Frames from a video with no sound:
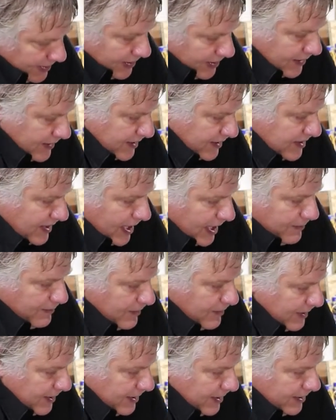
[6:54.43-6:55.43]
The top
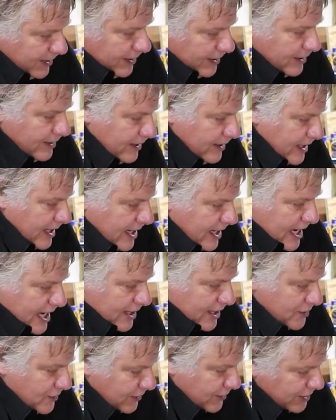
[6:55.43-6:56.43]
one
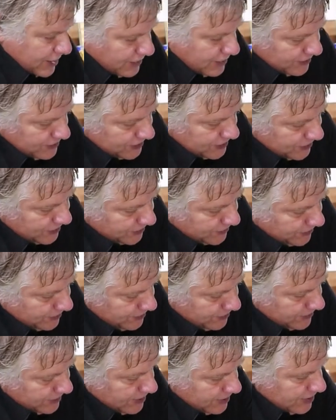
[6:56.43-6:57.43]
actually goes
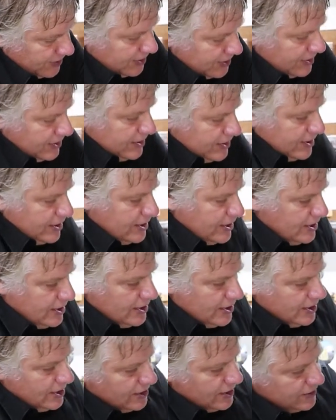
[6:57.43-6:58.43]
through
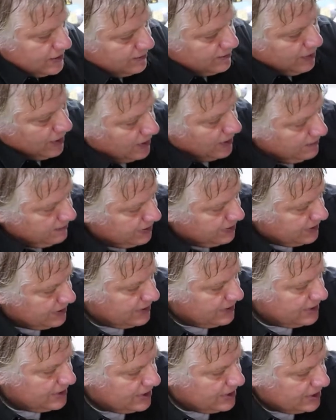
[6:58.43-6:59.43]
the pump,
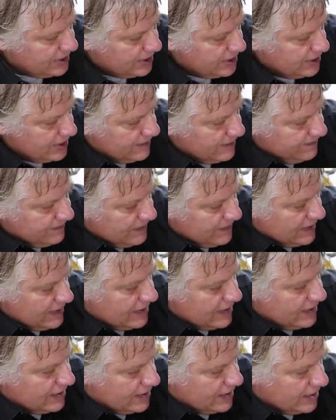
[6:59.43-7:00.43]

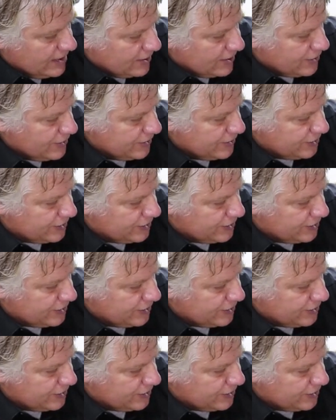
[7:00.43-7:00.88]
goes